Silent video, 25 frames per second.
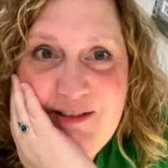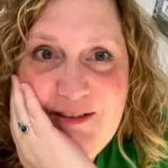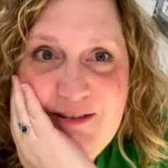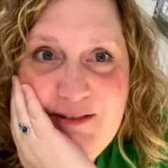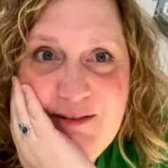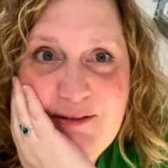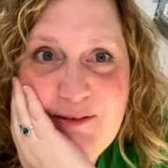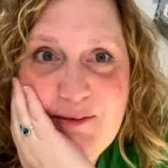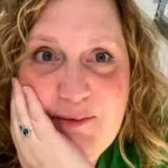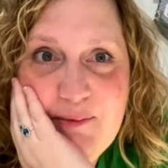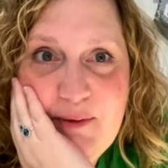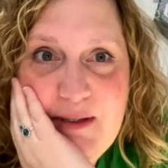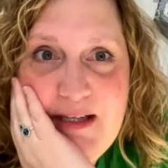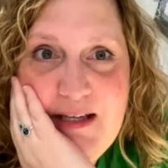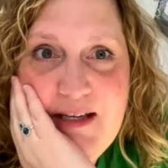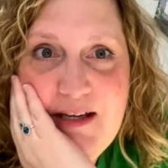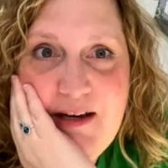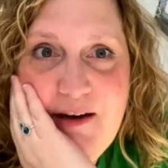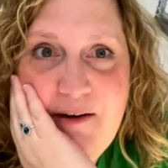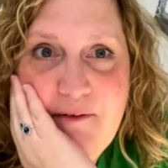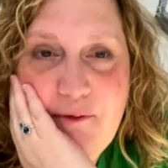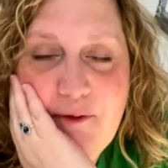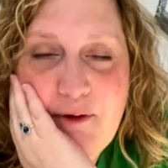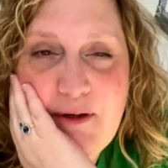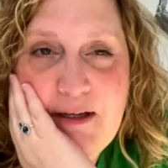
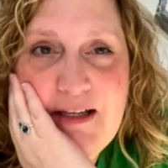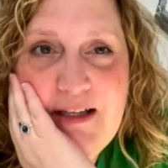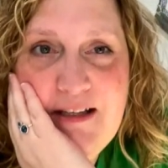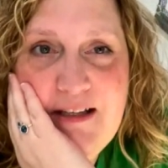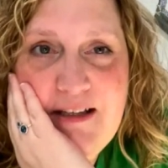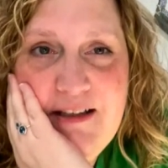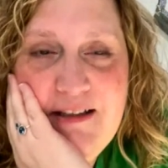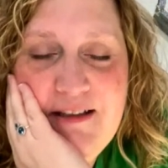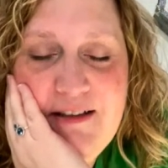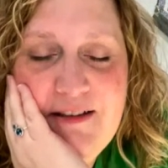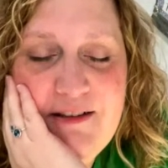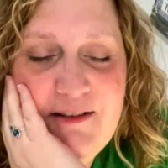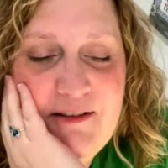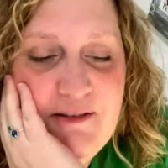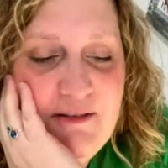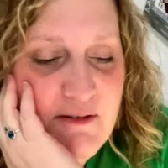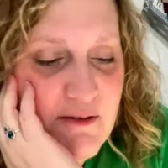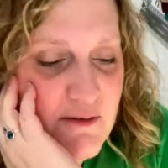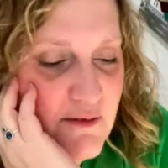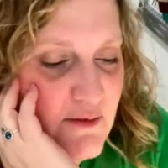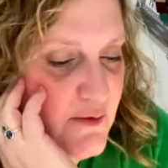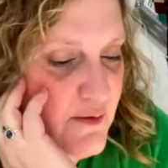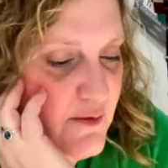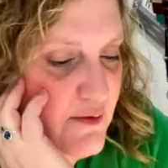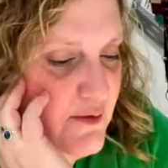recovering
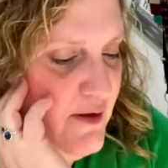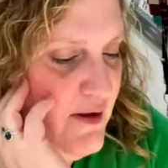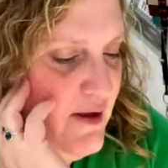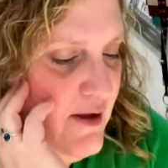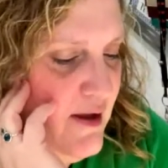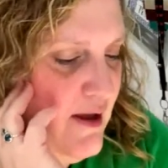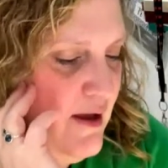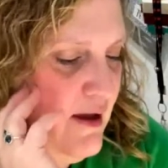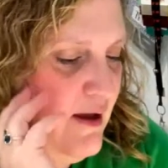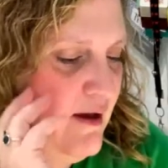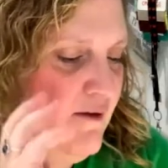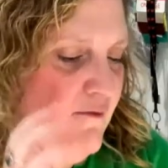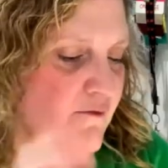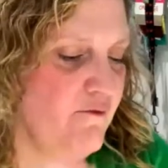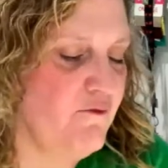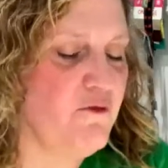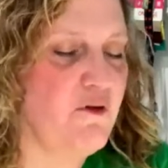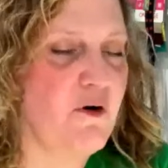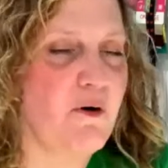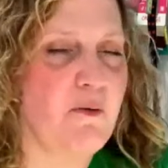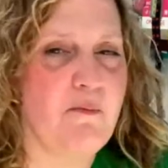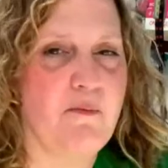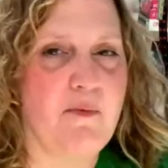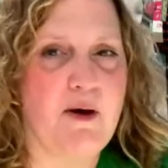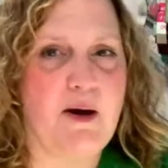
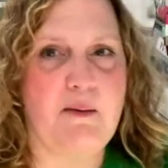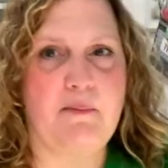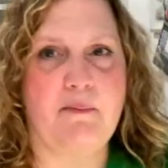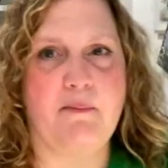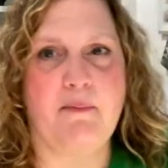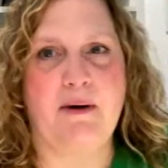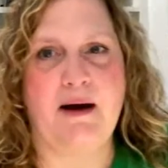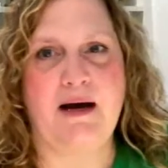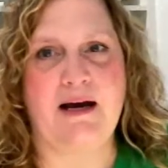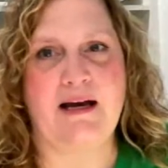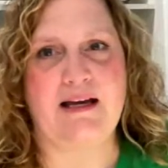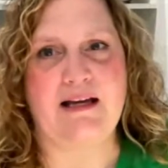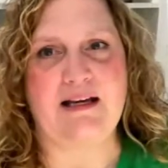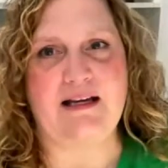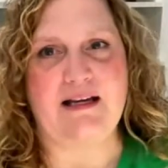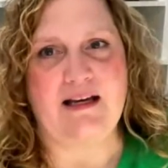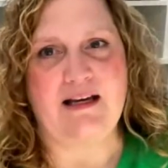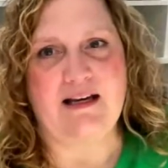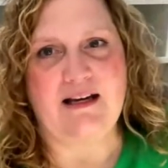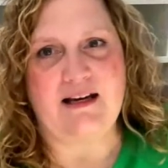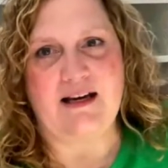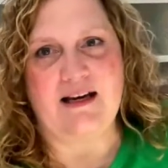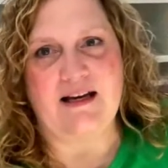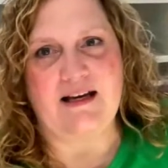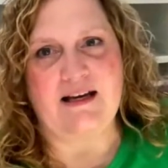from my
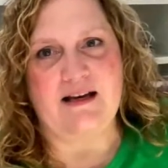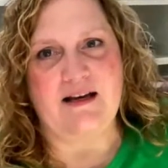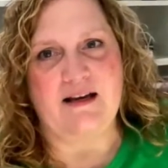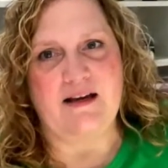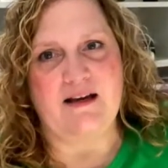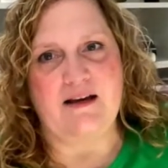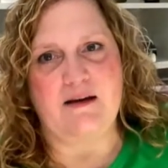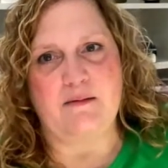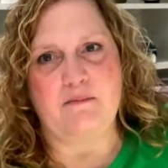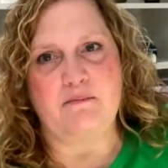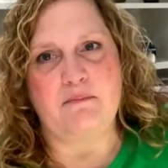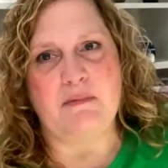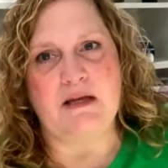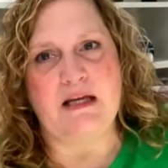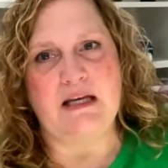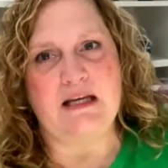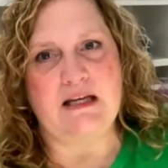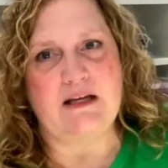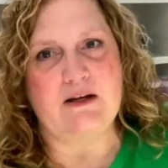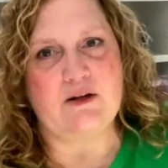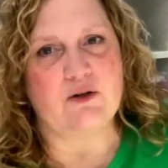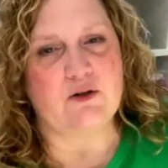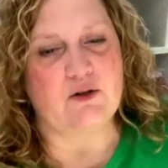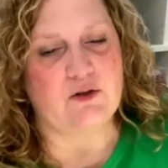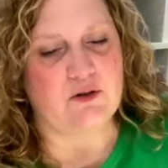
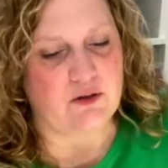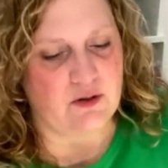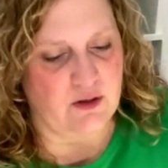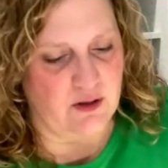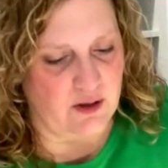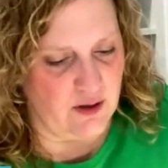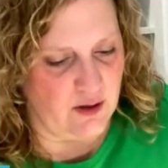medial